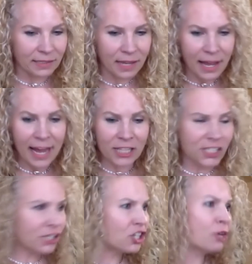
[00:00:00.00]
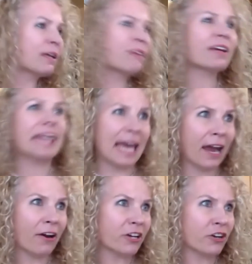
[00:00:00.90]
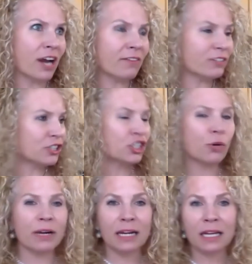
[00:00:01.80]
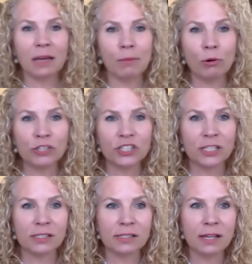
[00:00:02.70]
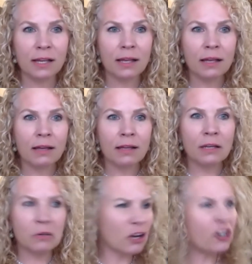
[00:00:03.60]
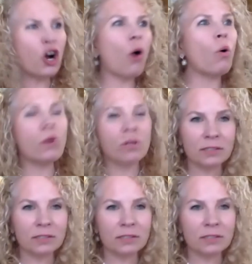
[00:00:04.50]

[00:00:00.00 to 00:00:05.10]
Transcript: and she said you don't even care you're not even showing any emotions you know you're cold